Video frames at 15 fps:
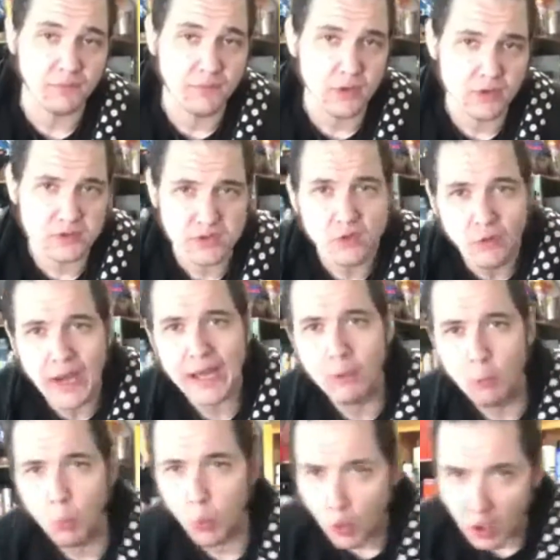Well, if you use the
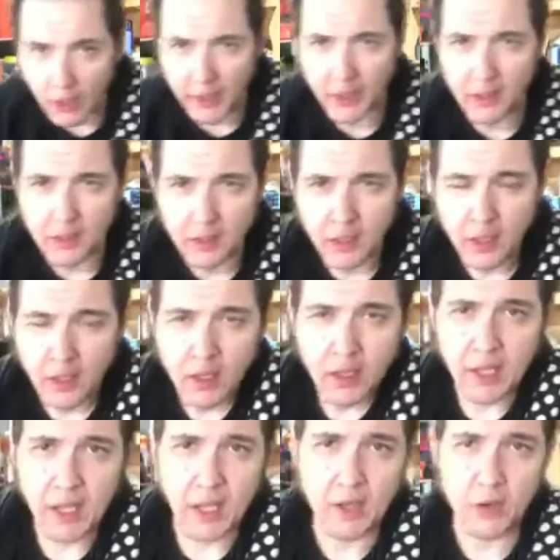right wood,
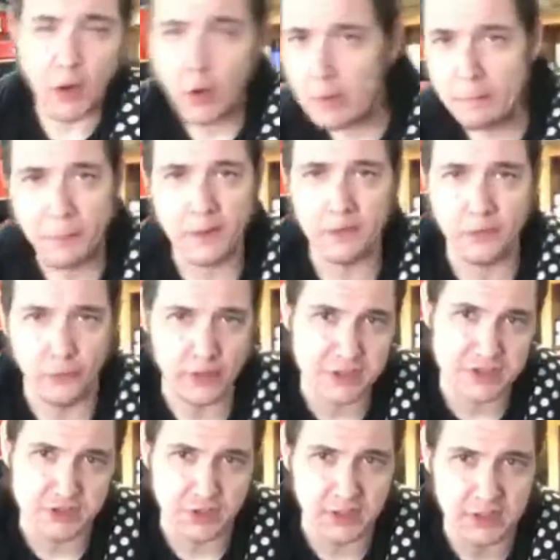and you're only putting
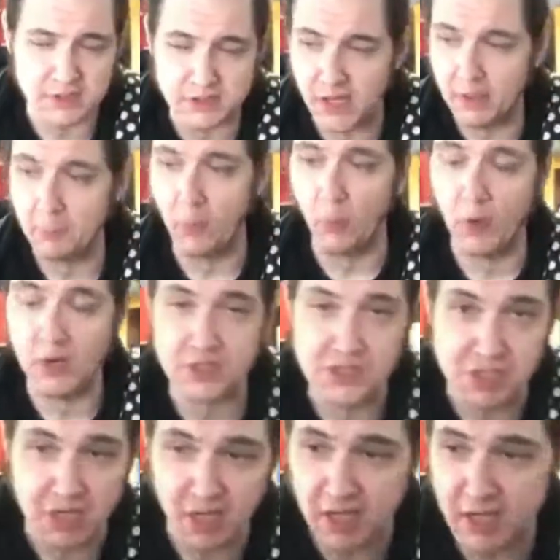3 strings on it, but
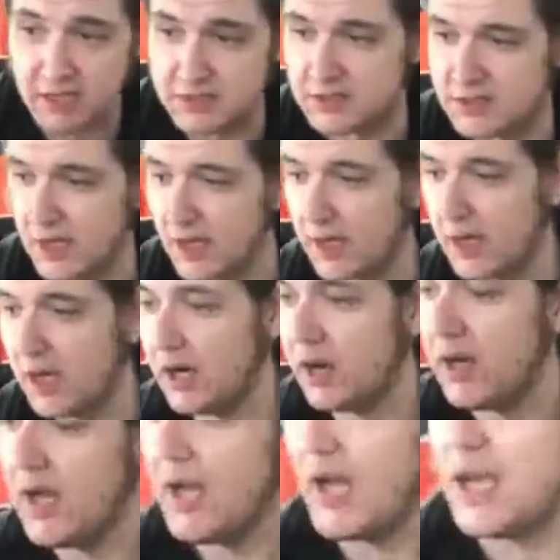what Chuck has done here